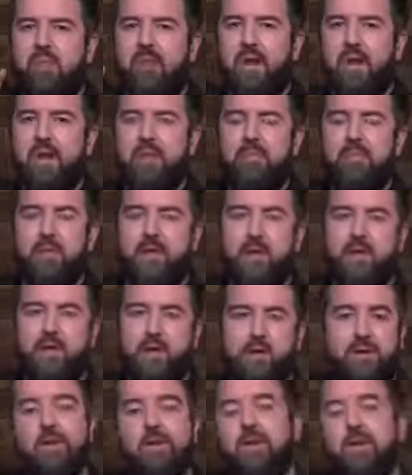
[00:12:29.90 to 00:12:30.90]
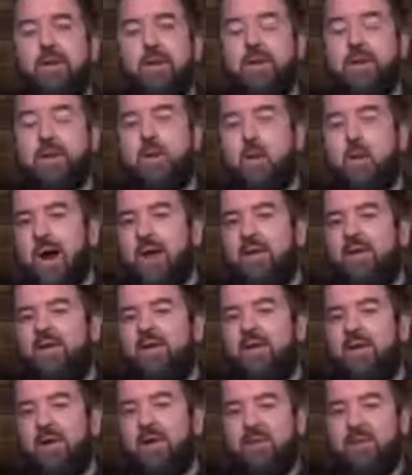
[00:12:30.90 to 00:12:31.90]
blame certainly away
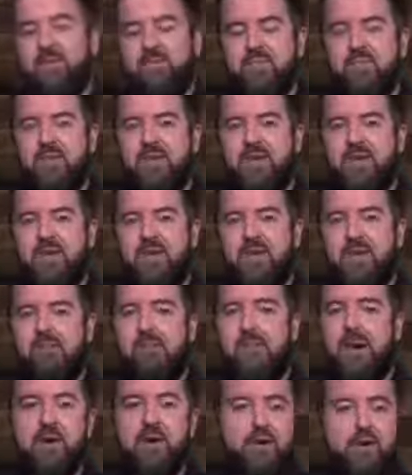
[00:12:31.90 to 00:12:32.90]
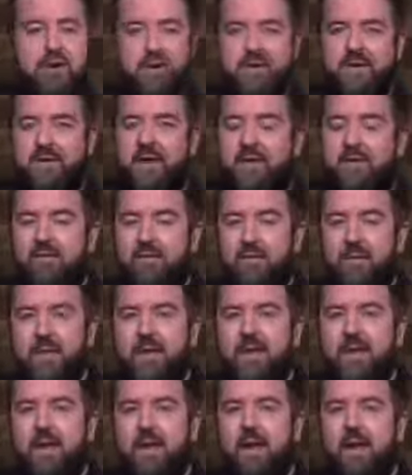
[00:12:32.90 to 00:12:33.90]
from the American
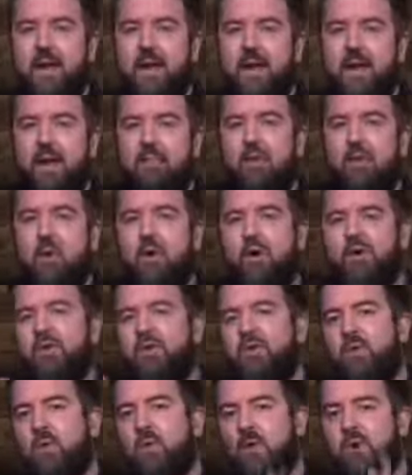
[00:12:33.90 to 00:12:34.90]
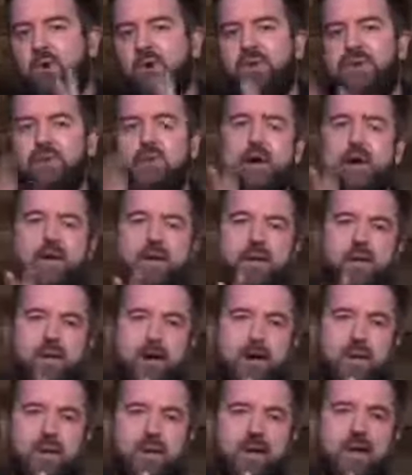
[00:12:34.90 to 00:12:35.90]
government and more towards Saudi
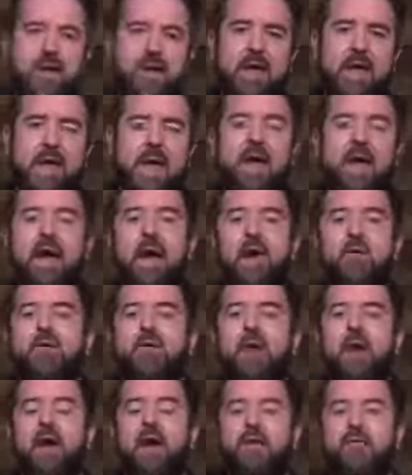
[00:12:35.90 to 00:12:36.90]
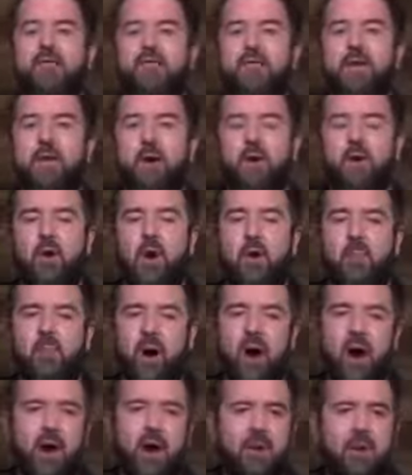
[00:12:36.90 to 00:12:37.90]
Arabia. And now you have,
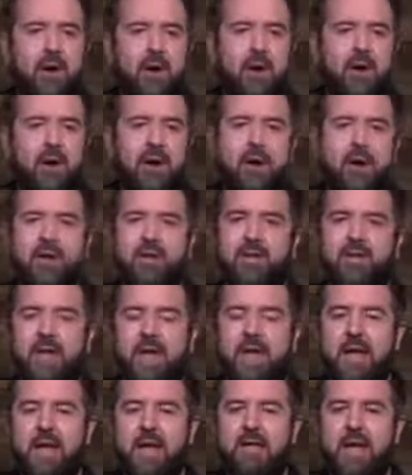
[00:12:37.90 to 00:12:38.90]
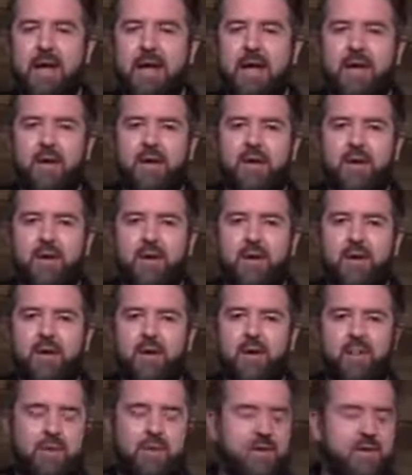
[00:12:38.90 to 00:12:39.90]
Obama saying that he's going
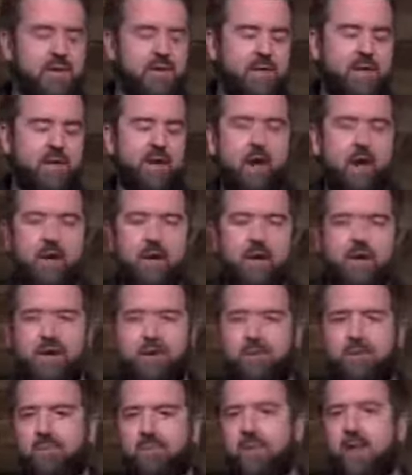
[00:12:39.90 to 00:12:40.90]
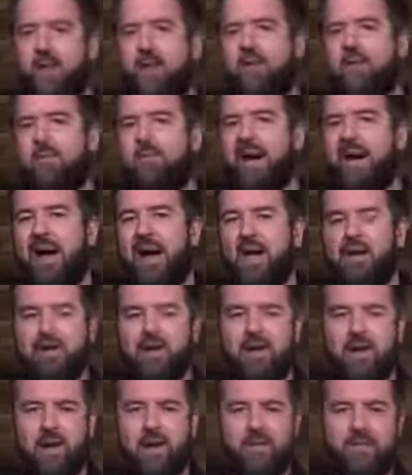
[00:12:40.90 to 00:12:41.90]
to plead to Congress to block the
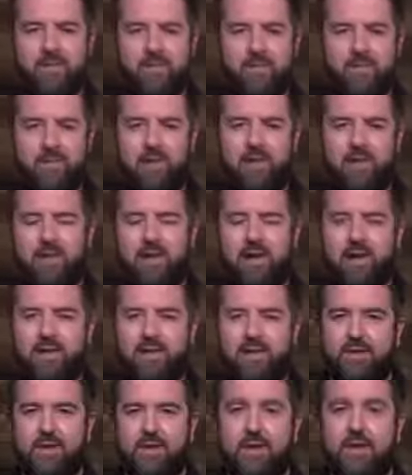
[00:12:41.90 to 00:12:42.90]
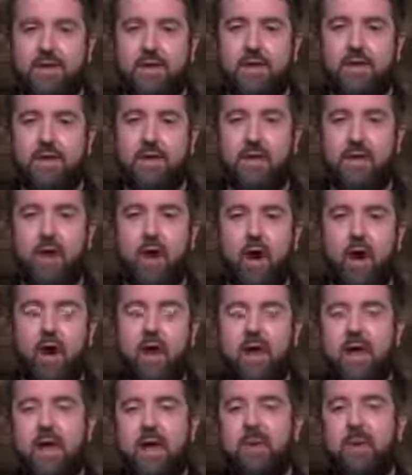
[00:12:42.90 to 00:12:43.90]
passing of this piece of legislation into
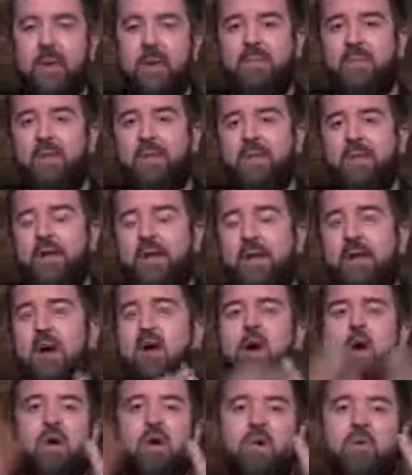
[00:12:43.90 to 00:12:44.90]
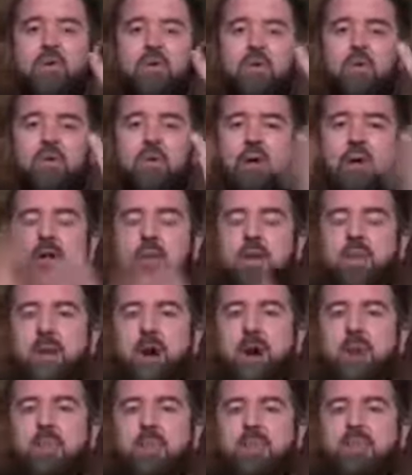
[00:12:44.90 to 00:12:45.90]
law. And people are saying, oh, well,
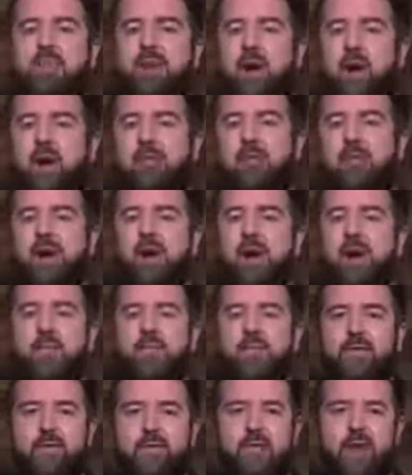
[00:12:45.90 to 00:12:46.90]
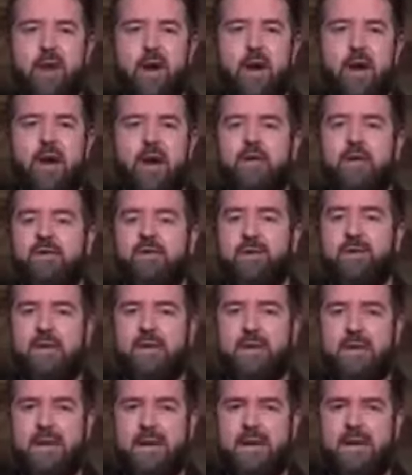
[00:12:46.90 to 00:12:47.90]
Obama's covering up for the Saudis.
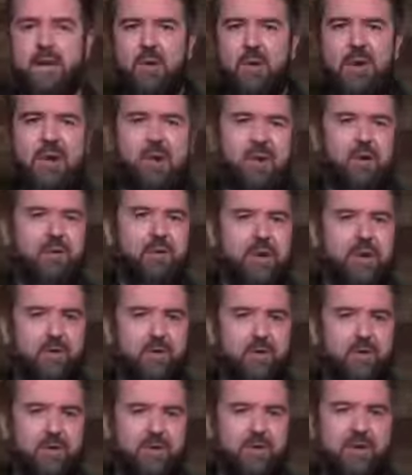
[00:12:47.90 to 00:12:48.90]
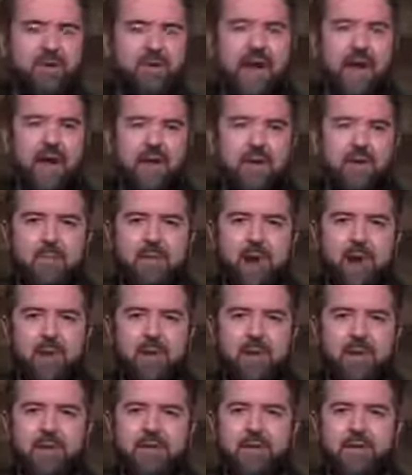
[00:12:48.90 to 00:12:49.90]
And, Hillary was sort of asked
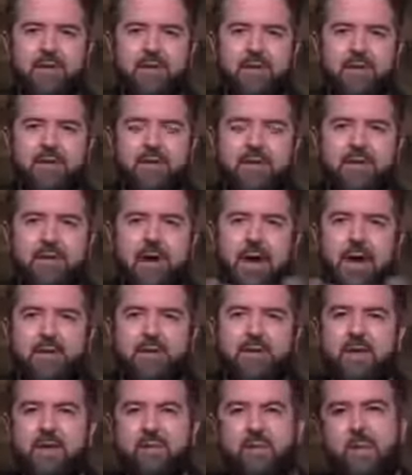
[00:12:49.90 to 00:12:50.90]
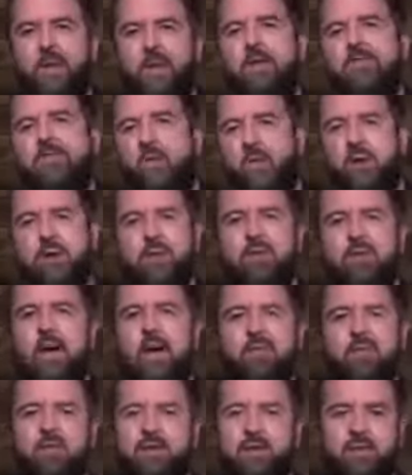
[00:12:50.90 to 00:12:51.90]
about it, and she just kind of said, well, of course we
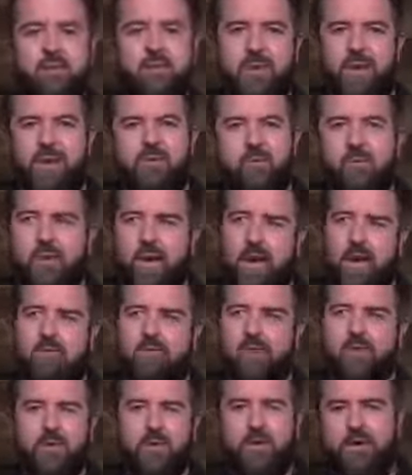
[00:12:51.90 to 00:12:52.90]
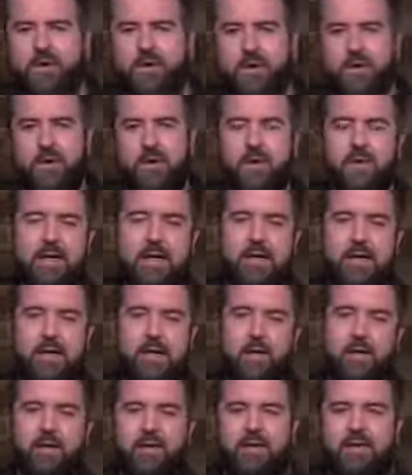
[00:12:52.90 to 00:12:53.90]
have to do whatever we have to do,
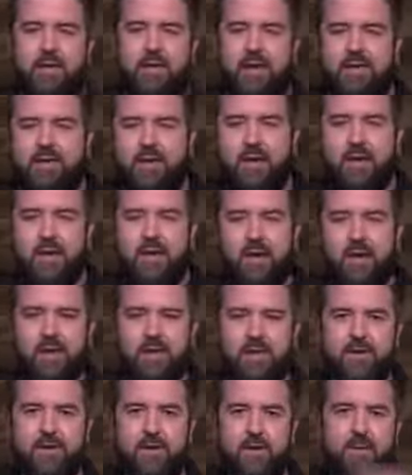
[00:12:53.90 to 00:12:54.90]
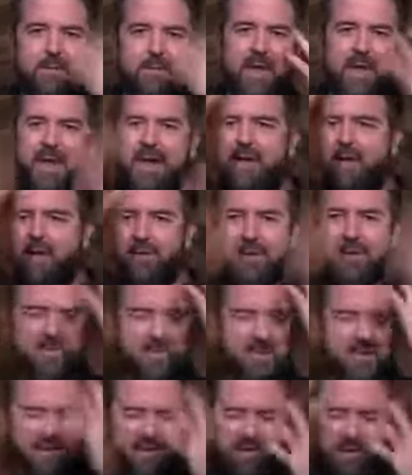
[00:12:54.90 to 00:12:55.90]
to fight terrorists. So it
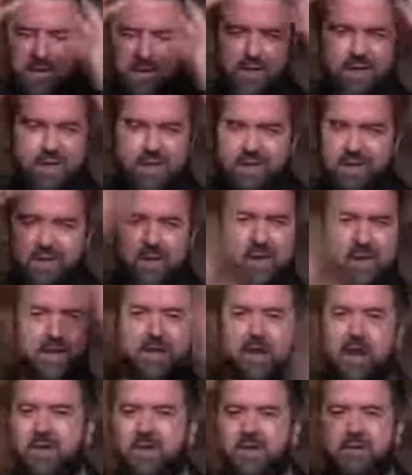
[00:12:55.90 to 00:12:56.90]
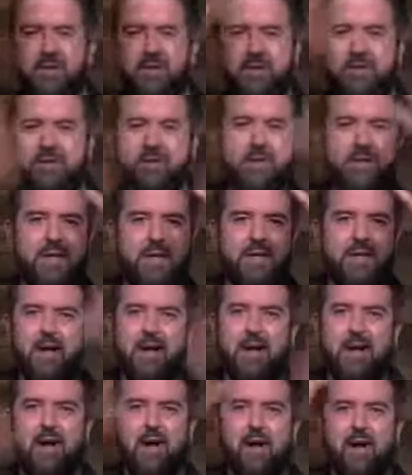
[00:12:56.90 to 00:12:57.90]
seems like just such a psychological
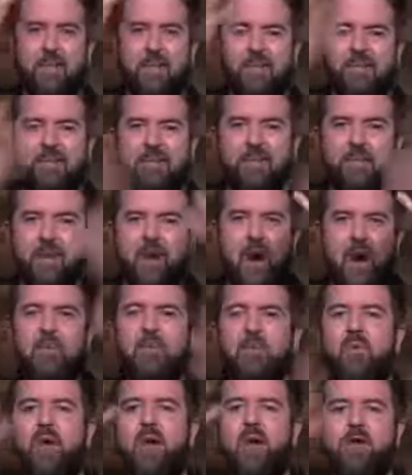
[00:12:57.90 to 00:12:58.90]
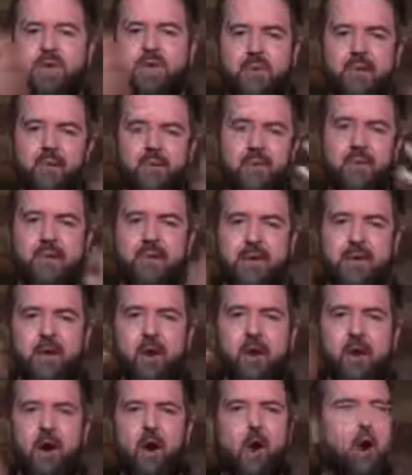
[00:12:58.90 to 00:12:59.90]
operation,
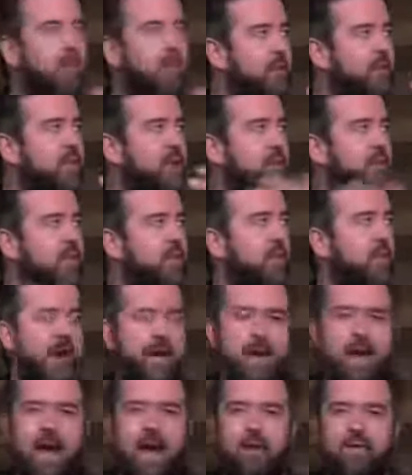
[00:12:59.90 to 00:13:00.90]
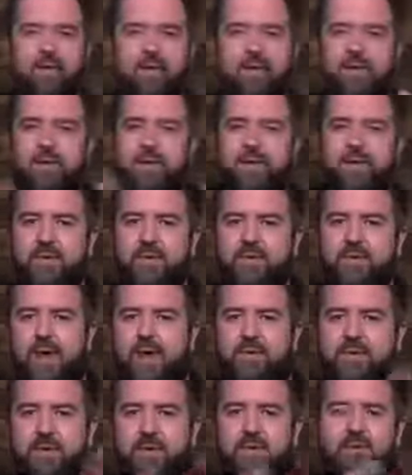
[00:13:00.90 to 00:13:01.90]
really, on the people right now to
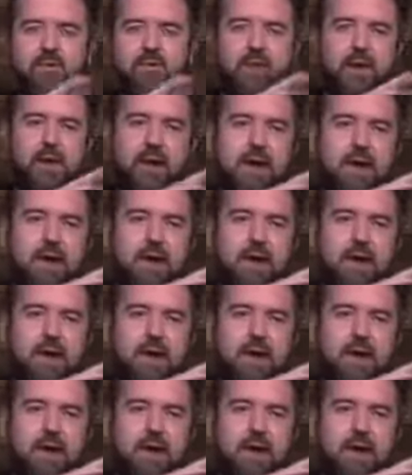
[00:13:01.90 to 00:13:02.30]
get them